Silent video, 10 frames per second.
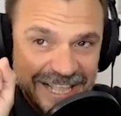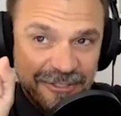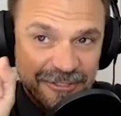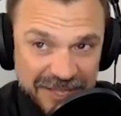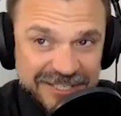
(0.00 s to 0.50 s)

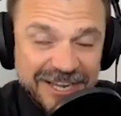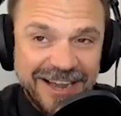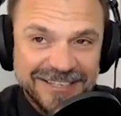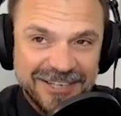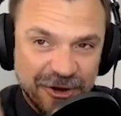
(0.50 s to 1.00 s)
these
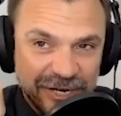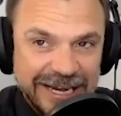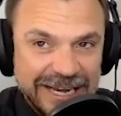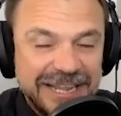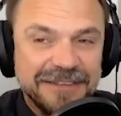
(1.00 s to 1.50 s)
guys are gonna
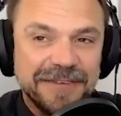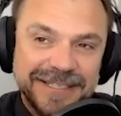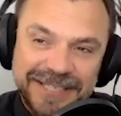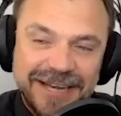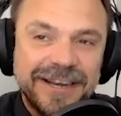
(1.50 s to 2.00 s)
leave
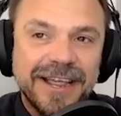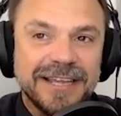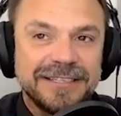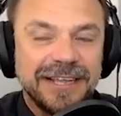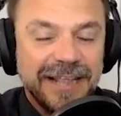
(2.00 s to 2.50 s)
in 10
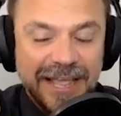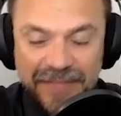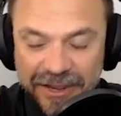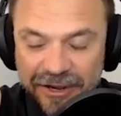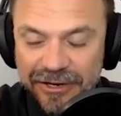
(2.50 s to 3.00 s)
days and
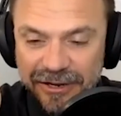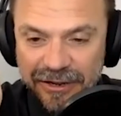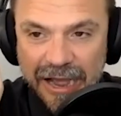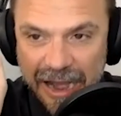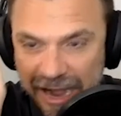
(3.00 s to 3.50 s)
they're gonna
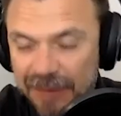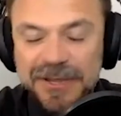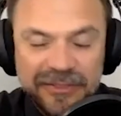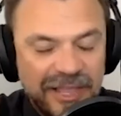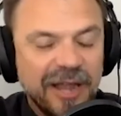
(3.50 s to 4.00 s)
hug
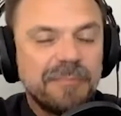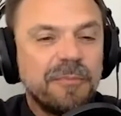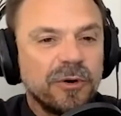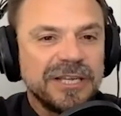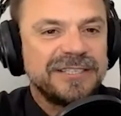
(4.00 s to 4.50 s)
me at the
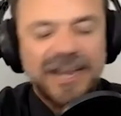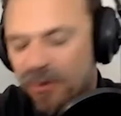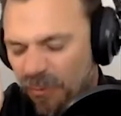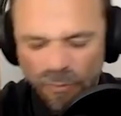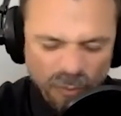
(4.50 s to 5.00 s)
airport and say,
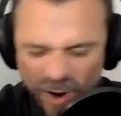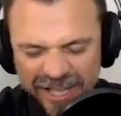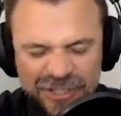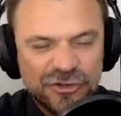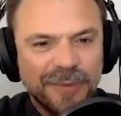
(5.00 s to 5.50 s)
what
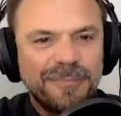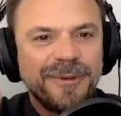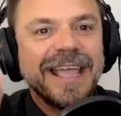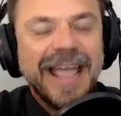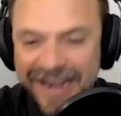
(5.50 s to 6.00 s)
a trip.
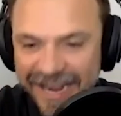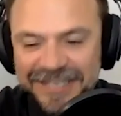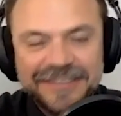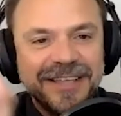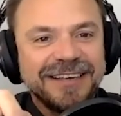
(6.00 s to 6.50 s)
And I
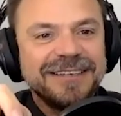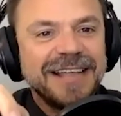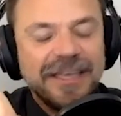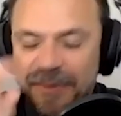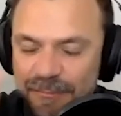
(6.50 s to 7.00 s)
did that
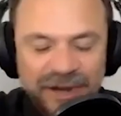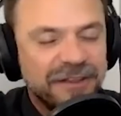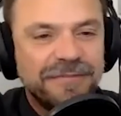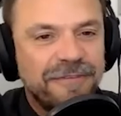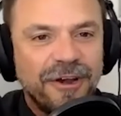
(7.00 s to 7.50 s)
and the
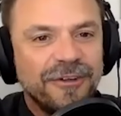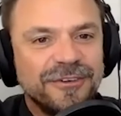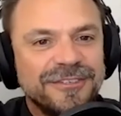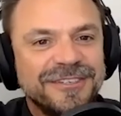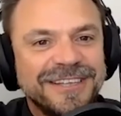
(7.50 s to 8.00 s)
money followed.
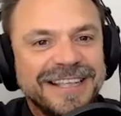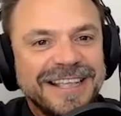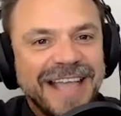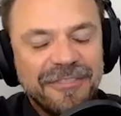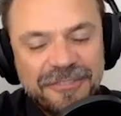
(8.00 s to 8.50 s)

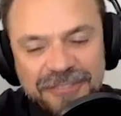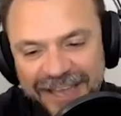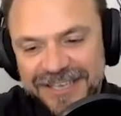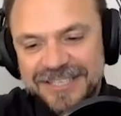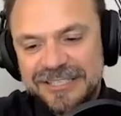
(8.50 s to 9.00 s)
And
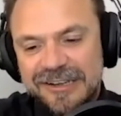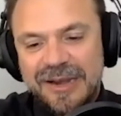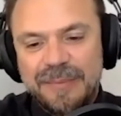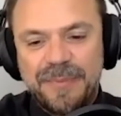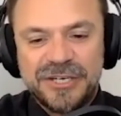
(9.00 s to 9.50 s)
that is the
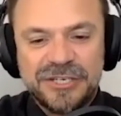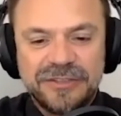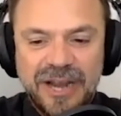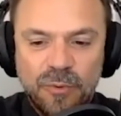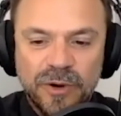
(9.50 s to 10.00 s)
kind of
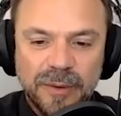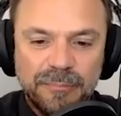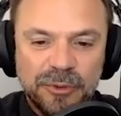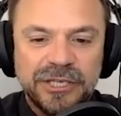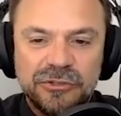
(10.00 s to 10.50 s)
passion that I want to
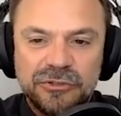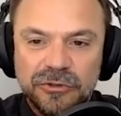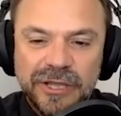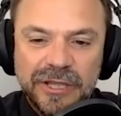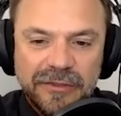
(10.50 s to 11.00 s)
put
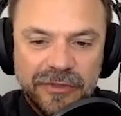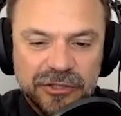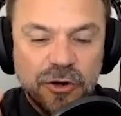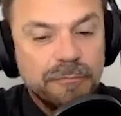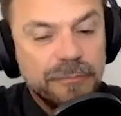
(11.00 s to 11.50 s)
into
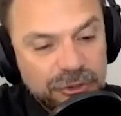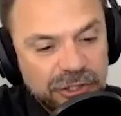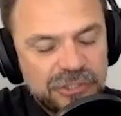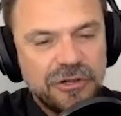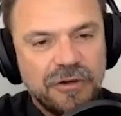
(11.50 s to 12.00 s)
this
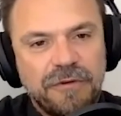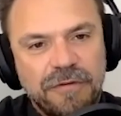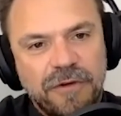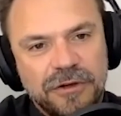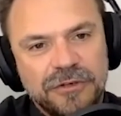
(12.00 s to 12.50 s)
community
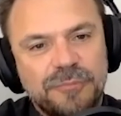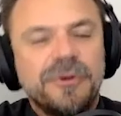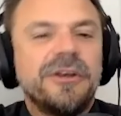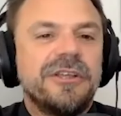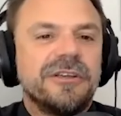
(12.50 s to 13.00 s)
of
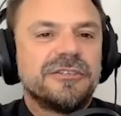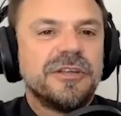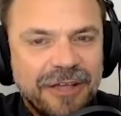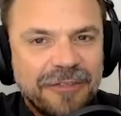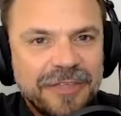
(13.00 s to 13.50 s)
entrepreneurs.
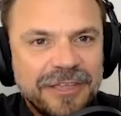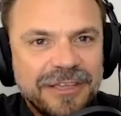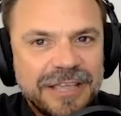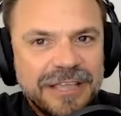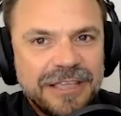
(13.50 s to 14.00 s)
I
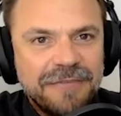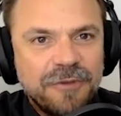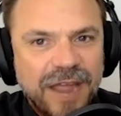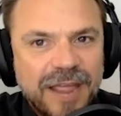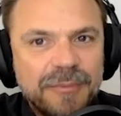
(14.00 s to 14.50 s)
think if
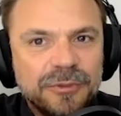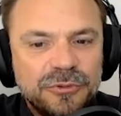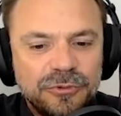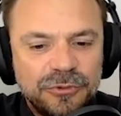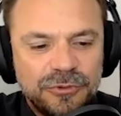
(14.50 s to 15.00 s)
you're able
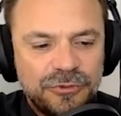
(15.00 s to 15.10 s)
to